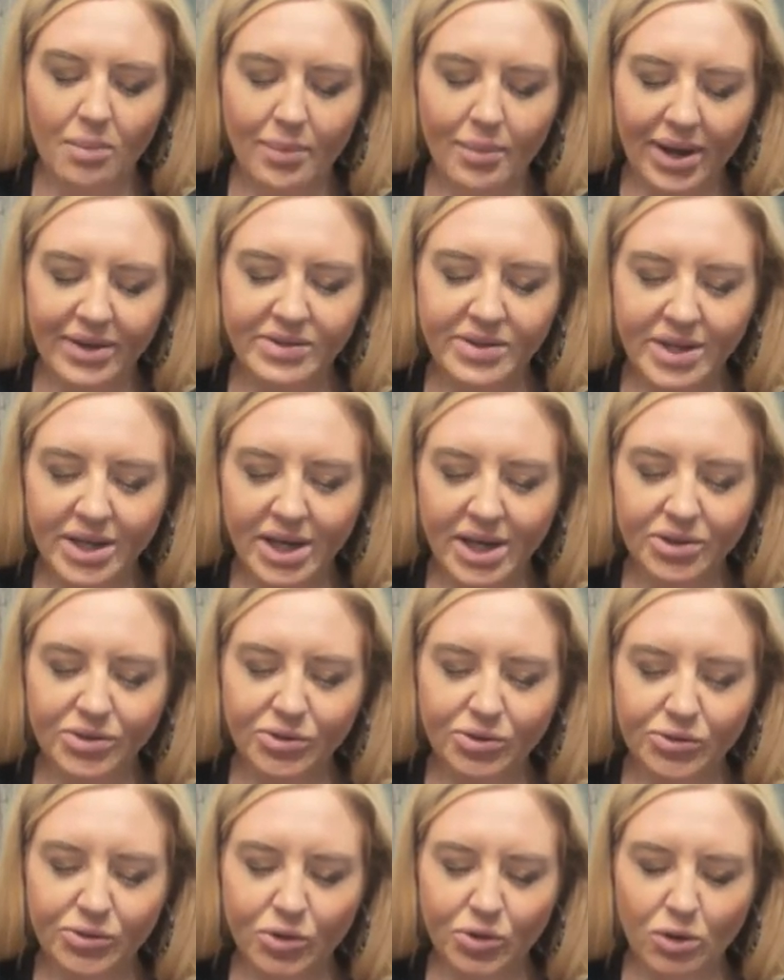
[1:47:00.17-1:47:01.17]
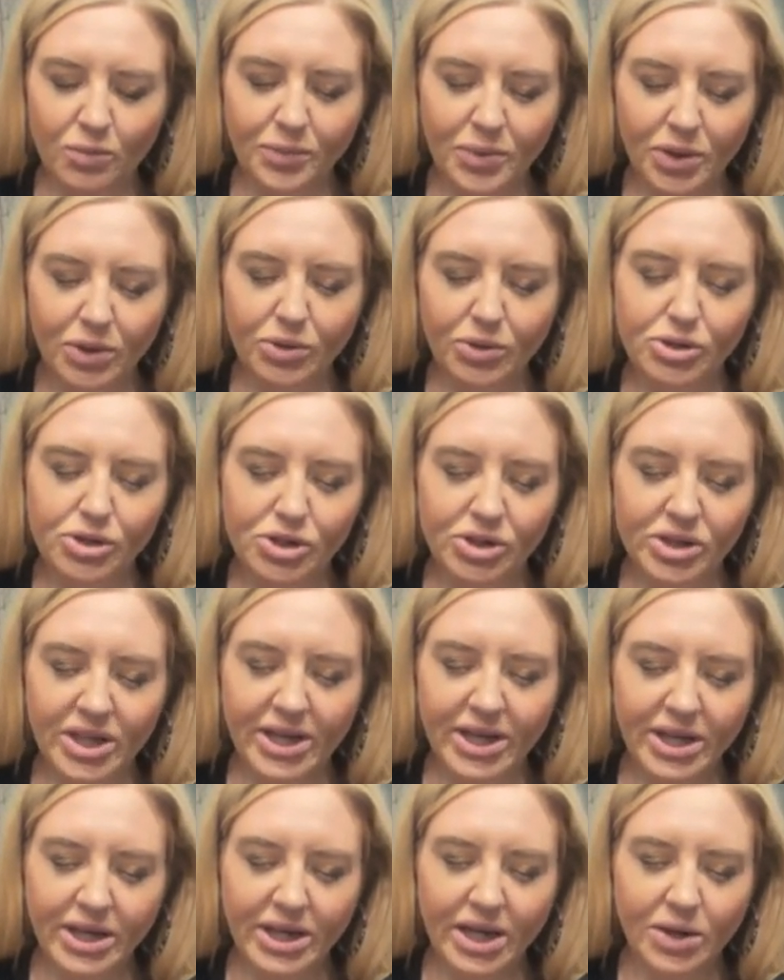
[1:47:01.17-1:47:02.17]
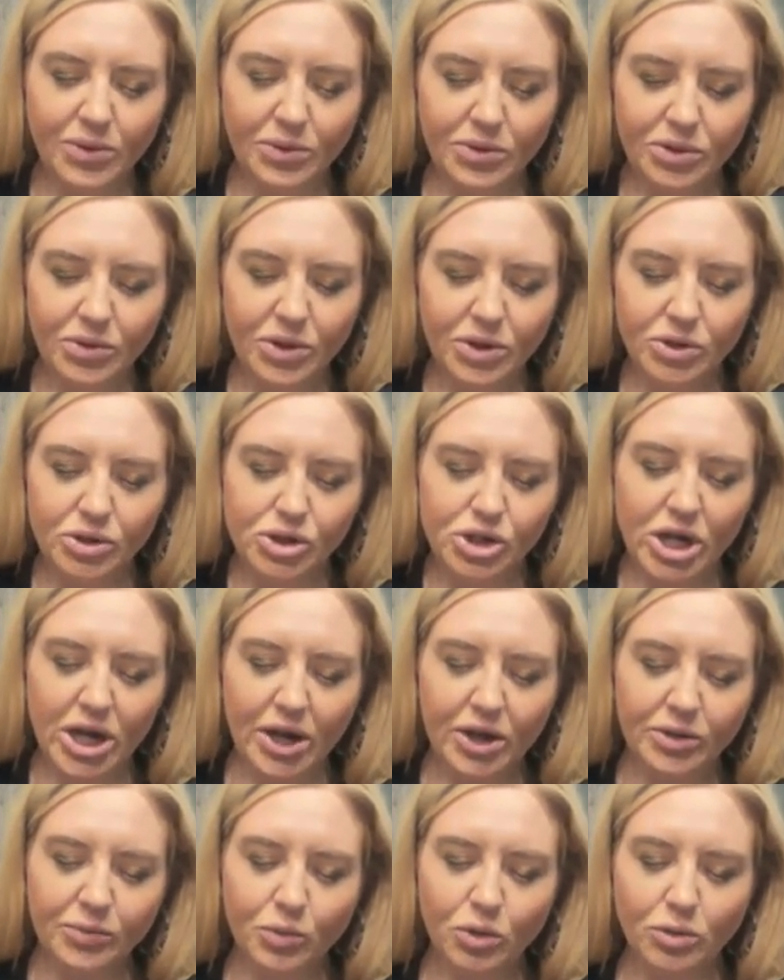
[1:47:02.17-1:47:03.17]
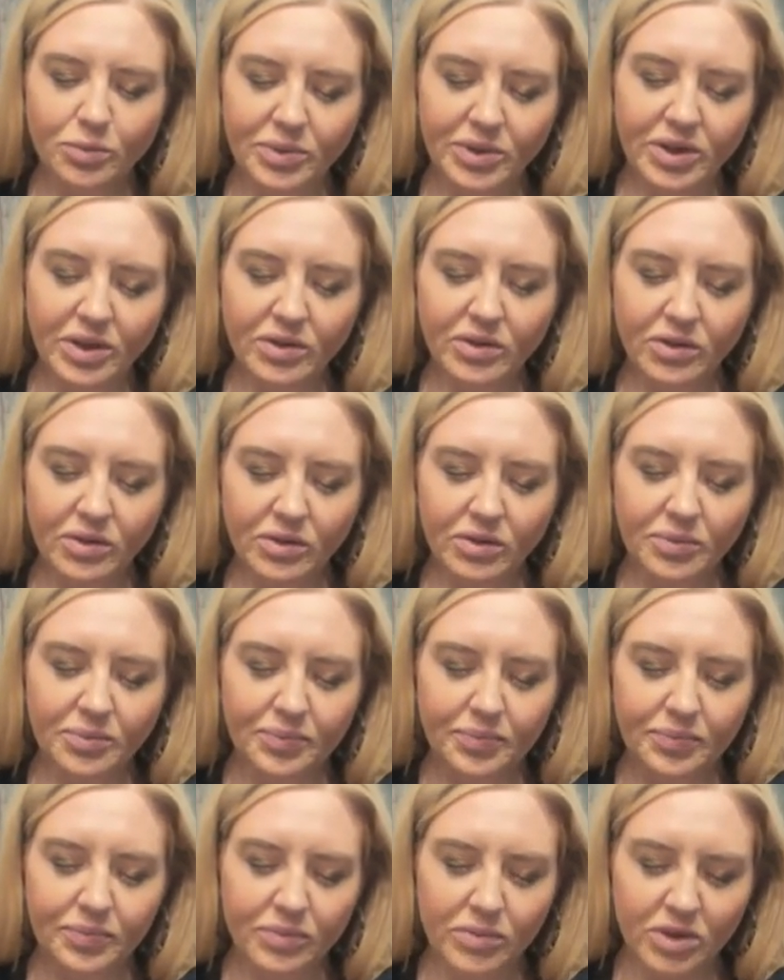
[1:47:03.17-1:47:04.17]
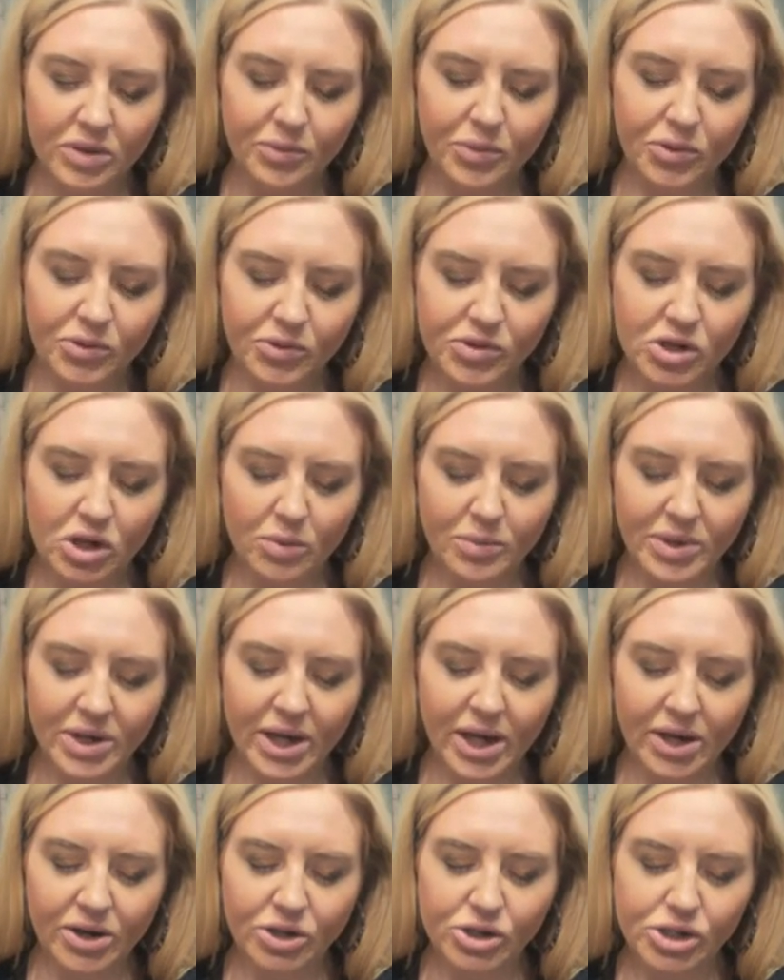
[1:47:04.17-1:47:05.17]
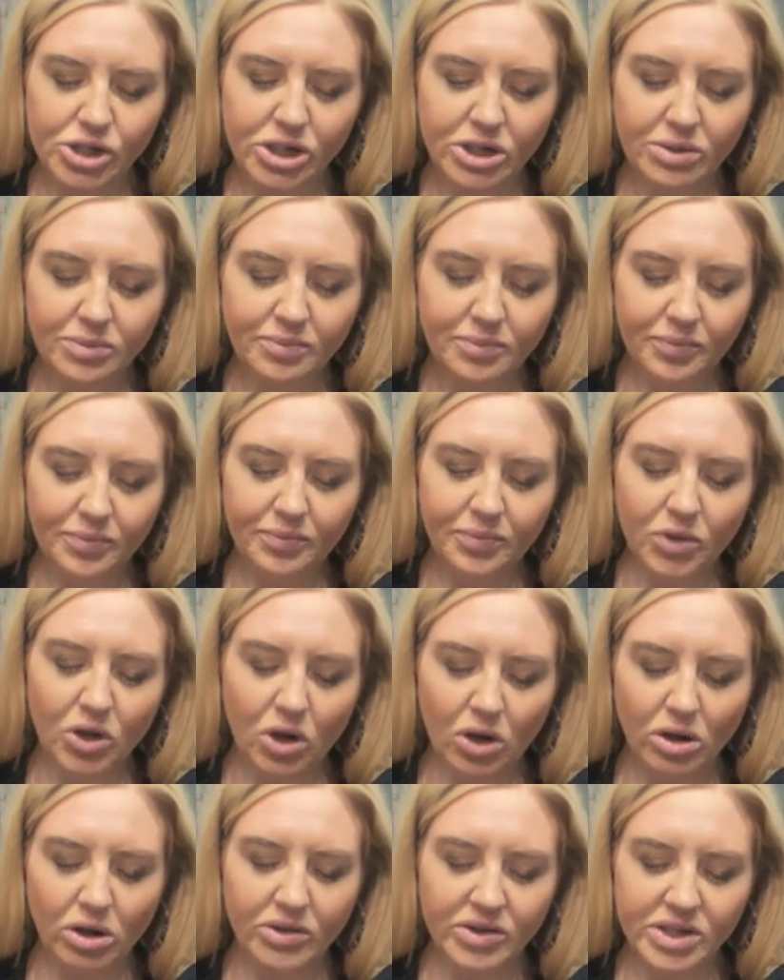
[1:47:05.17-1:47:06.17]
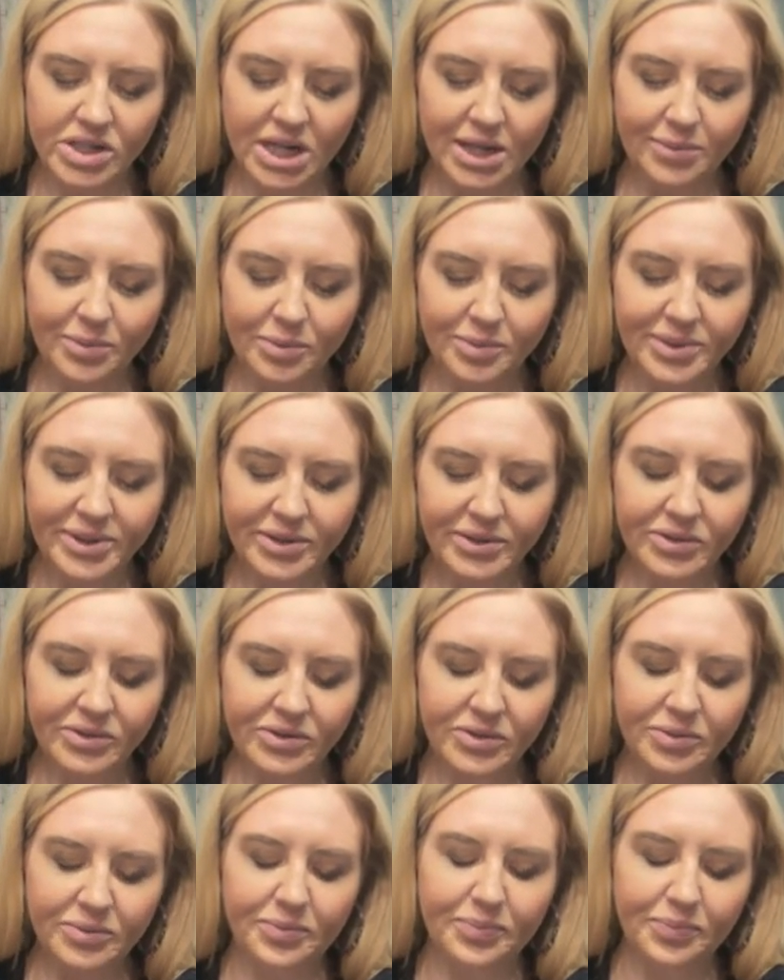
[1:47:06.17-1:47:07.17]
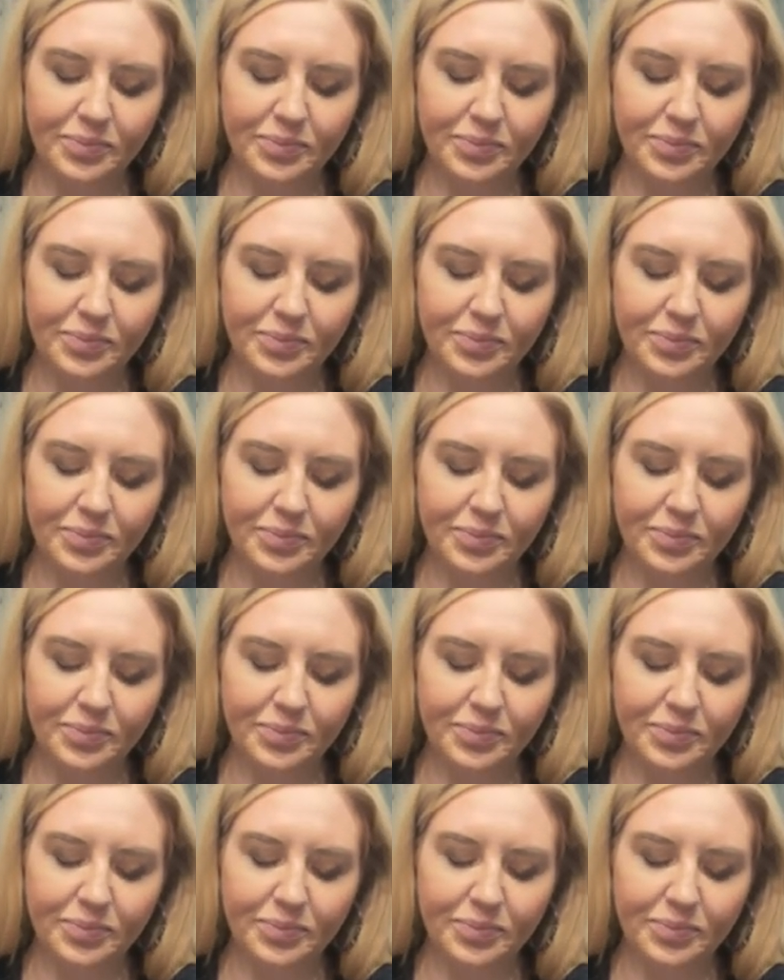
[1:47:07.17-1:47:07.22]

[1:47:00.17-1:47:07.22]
Pisces, Cancer, Scorpio, should they connect with their inner child more, please? The most dominant energy card on the table, please.